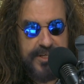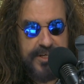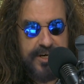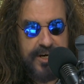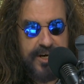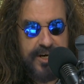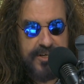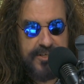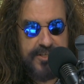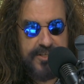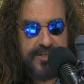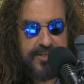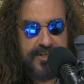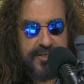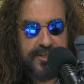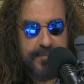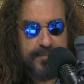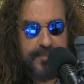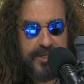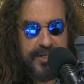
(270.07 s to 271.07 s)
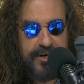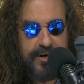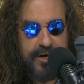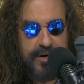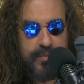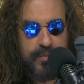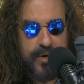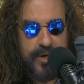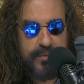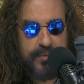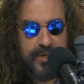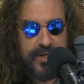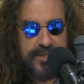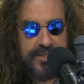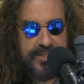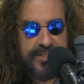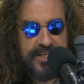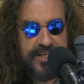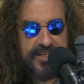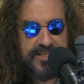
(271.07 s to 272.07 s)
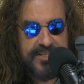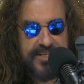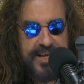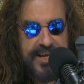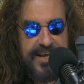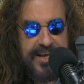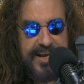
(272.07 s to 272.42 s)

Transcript: cautious on the BR 116,